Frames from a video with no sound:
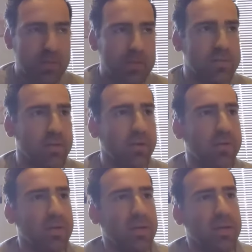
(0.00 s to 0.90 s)

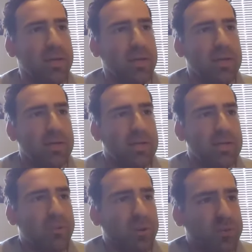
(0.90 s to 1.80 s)
So
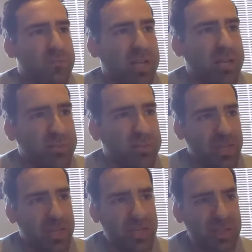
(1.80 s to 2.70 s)
if you could imagine
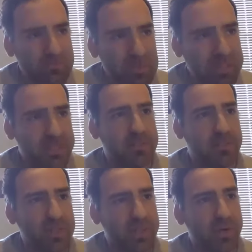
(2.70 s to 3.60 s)
that in the midst
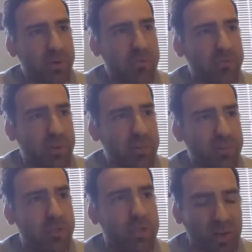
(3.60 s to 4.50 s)
of a terrible famine
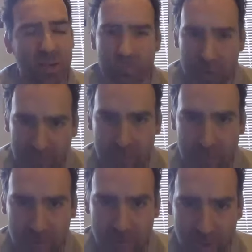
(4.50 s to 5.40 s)
in which another 1 million
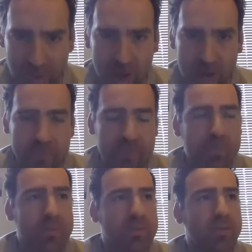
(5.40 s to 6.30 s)
people die,
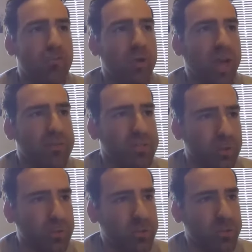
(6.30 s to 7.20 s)
you have
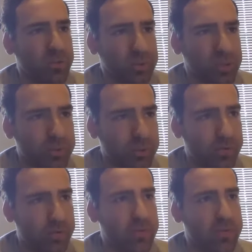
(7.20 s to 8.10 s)
soldiers who'd
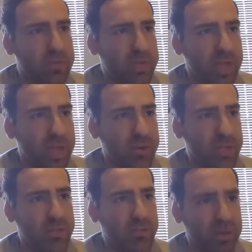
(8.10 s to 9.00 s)
returned to their
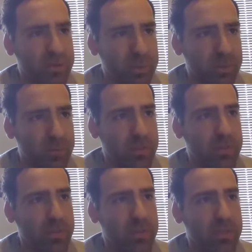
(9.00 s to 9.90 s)
area to rebuild
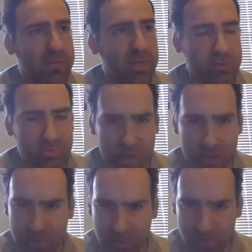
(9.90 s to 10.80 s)
their
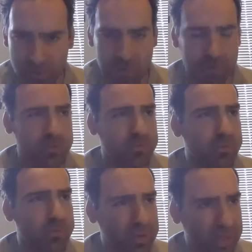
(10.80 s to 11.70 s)
farm in order to produce
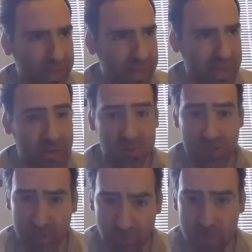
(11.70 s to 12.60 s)
food and their
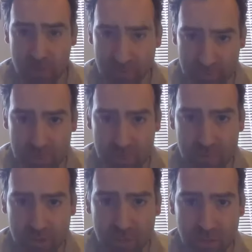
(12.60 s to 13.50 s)
housing in order to be
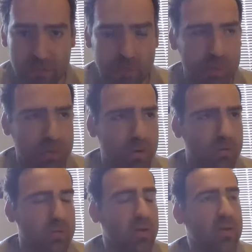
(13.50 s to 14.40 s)
sheltered from the
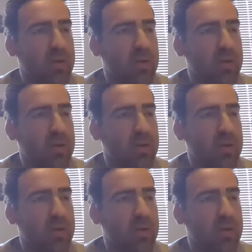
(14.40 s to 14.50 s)
cold,